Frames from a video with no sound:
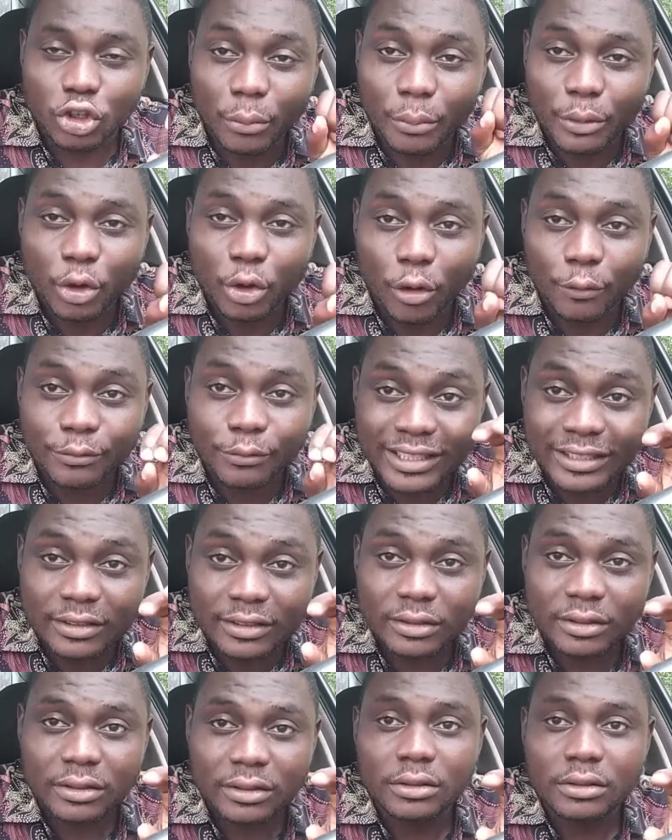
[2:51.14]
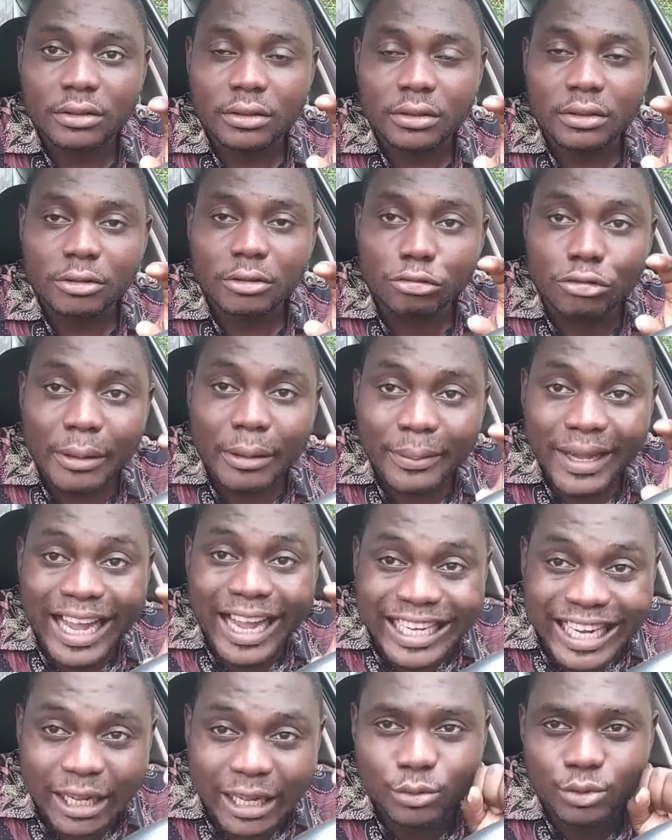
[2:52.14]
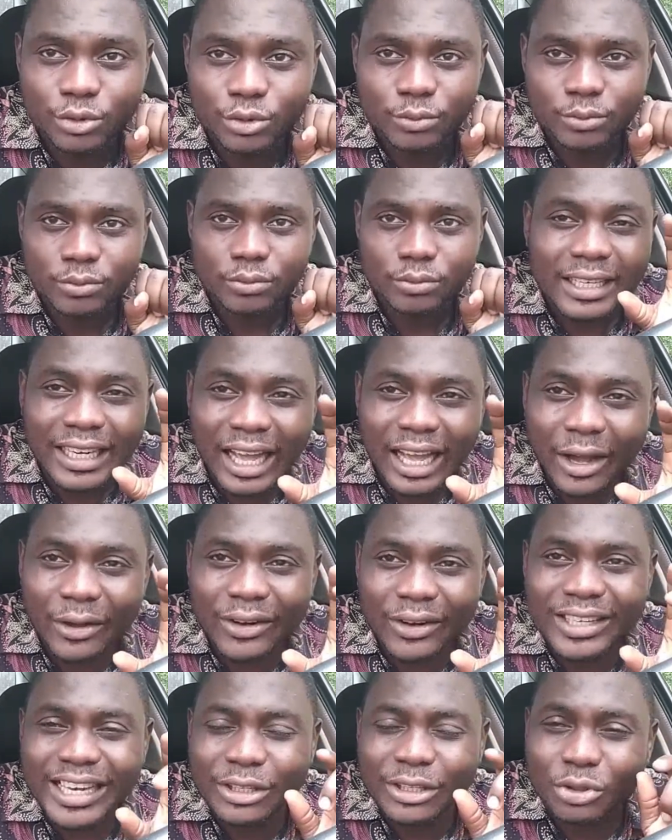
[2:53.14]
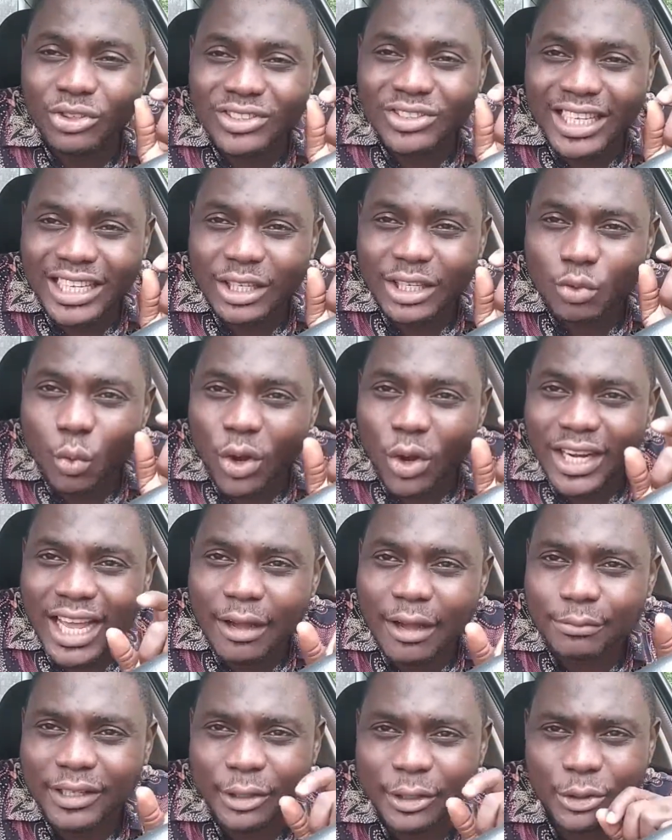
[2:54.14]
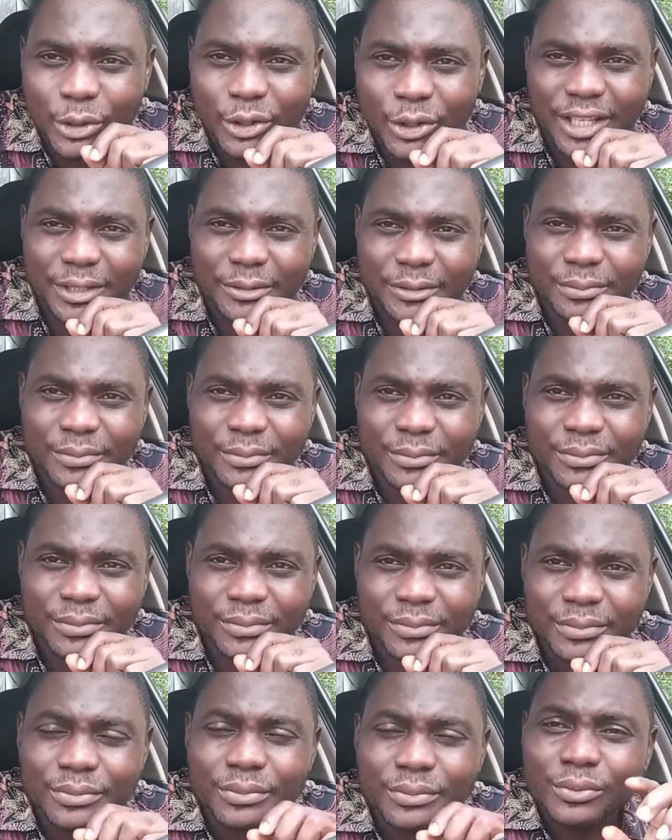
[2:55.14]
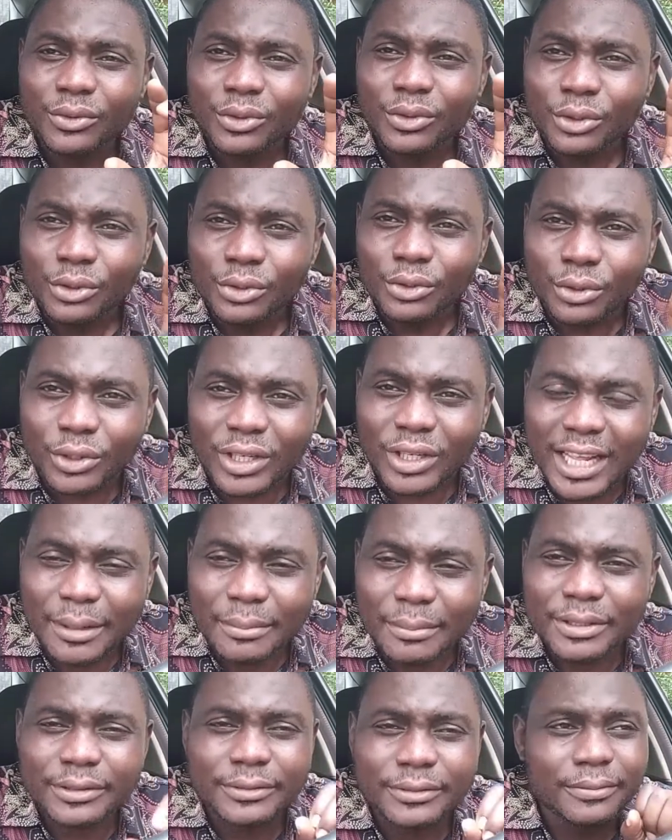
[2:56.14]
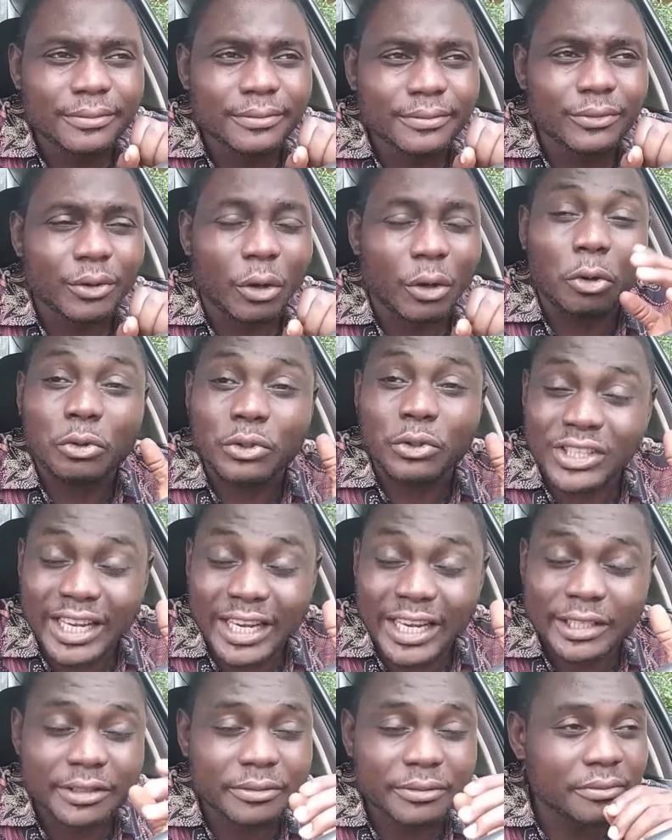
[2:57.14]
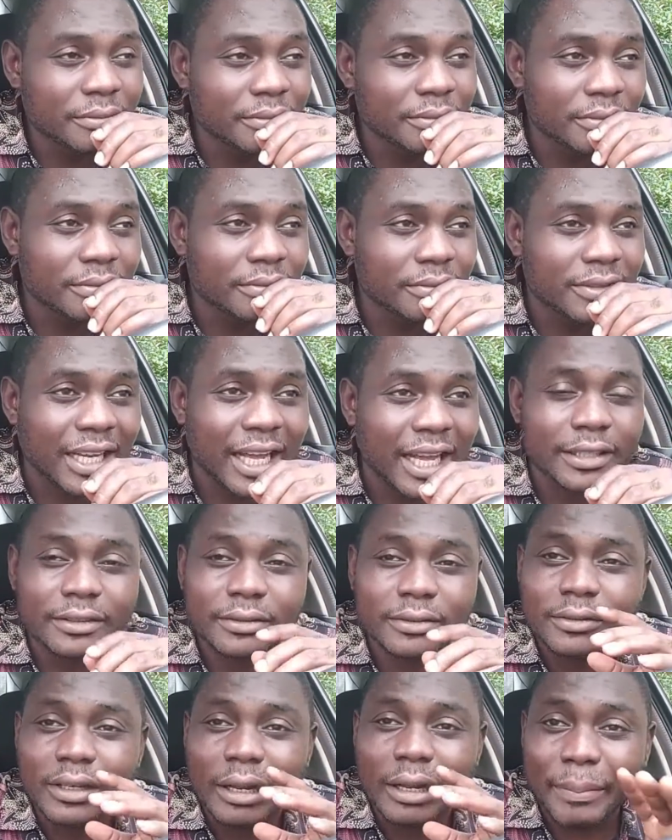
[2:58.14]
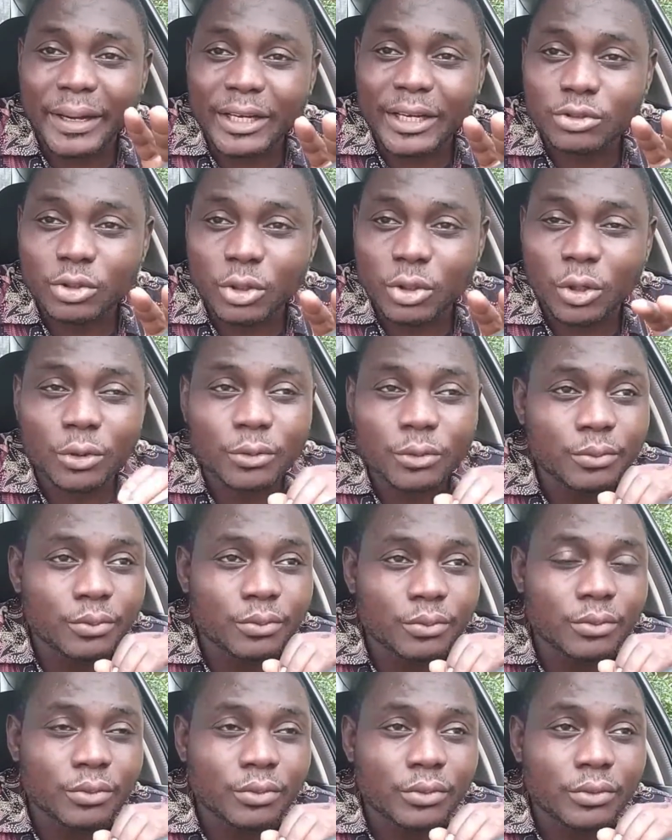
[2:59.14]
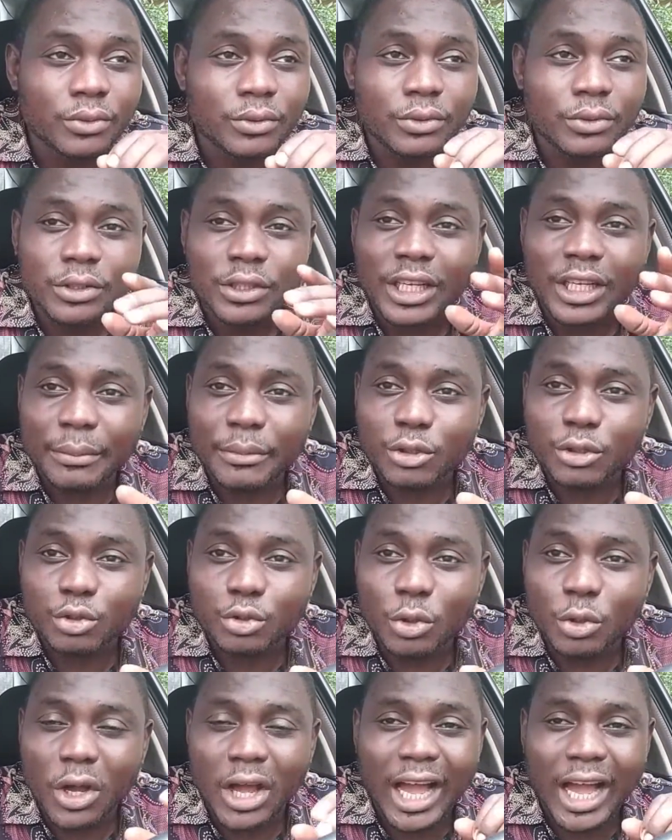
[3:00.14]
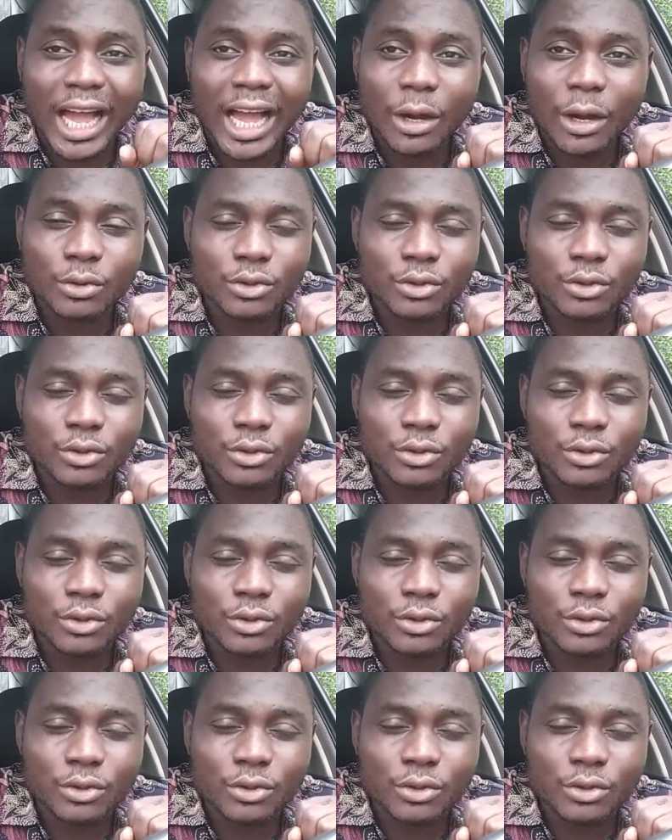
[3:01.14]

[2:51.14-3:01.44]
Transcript: a summary of this rape account. Now, let us take it one after the other. You claimed or you said that the pastor came into your